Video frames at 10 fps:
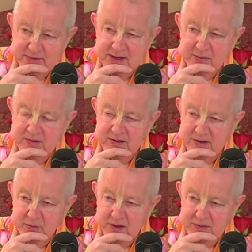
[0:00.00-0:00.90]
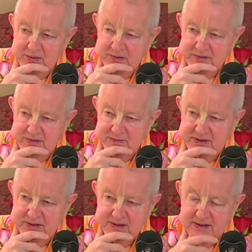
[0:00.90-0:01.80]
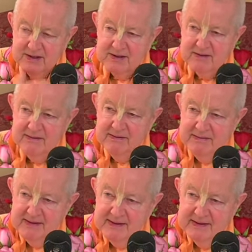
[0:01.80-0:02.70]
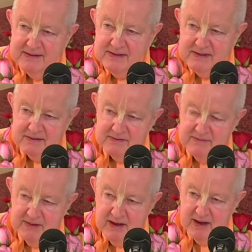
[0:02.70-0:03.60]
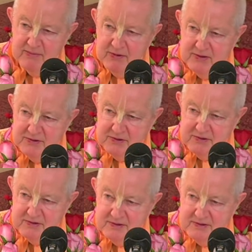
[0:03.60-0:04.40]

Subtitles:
one and a white one or something like that. And it says, I belong to Krishna.